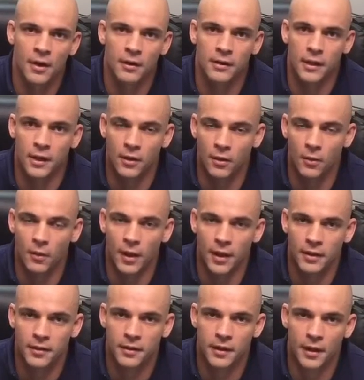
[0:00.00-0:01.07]
legal
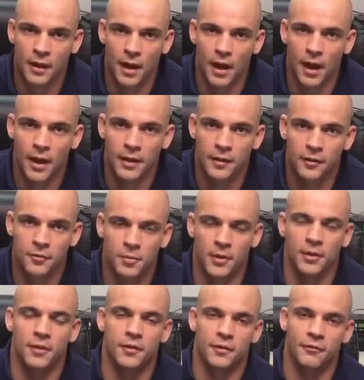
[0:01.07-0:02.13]
way to get high and
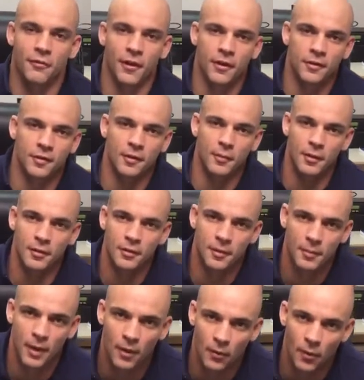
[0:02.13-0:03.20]
experience effects similar to
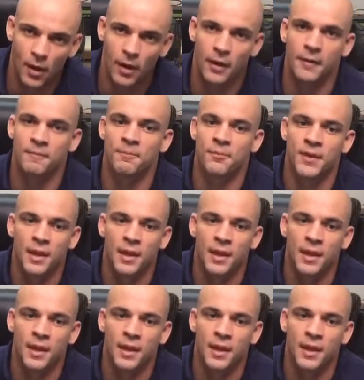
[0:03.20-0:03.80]
marijuana.